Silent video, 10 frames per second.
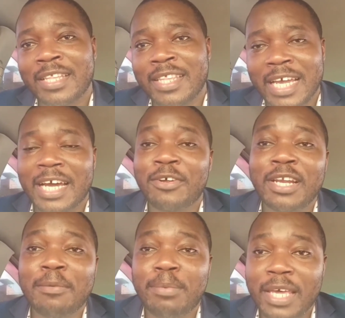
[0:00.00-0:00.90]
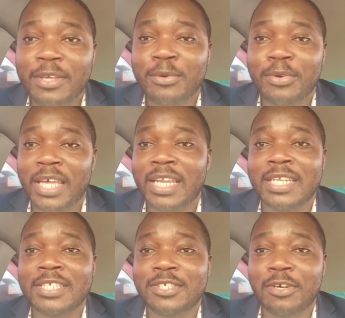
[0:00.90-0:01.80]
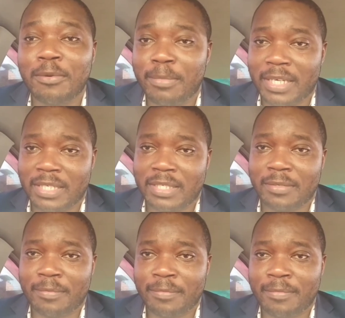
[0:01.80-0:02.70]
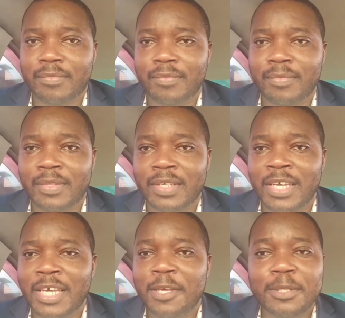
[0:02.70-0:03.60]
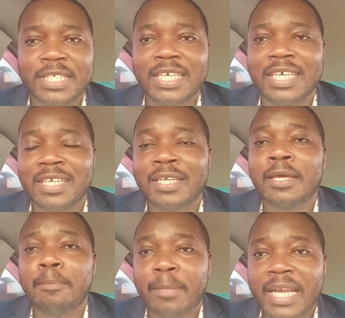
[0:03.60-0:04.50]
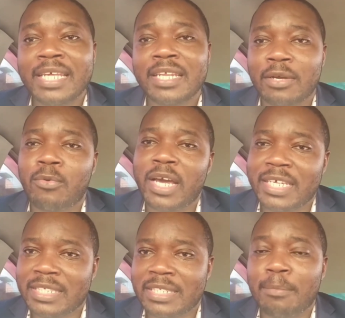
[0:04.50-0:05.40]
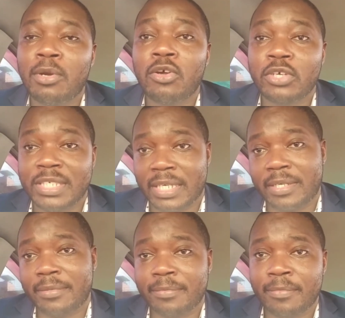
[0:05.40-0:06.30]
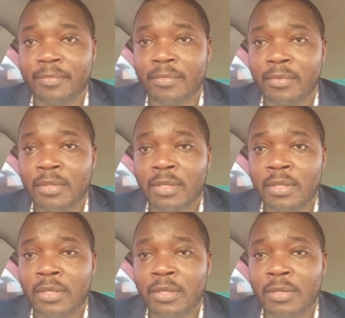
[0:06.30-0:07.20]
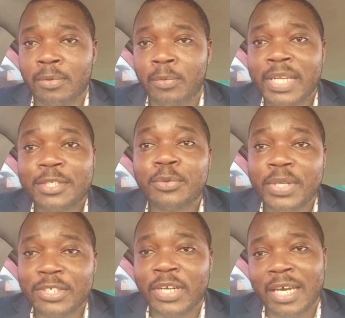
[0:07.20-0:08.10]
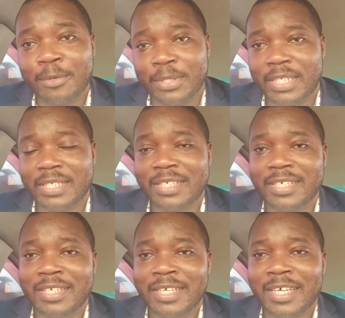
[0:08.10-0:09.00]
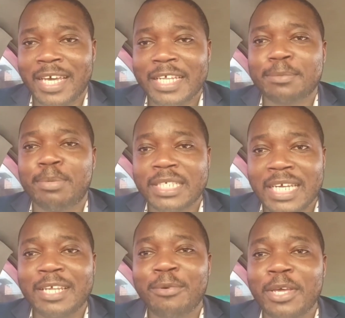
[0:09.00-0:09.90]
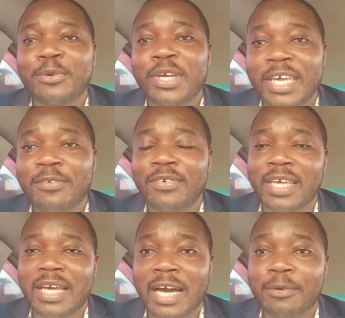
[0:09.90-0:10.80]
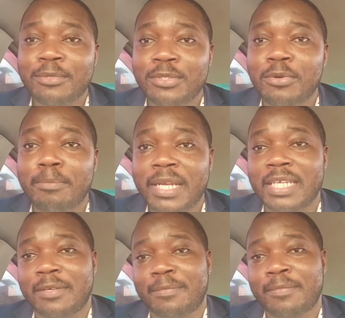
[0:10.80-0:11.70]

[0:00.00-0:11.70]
they can only pay you in installments. You see, money requires some logic. We need to reason out, and especially where you're giving out your money.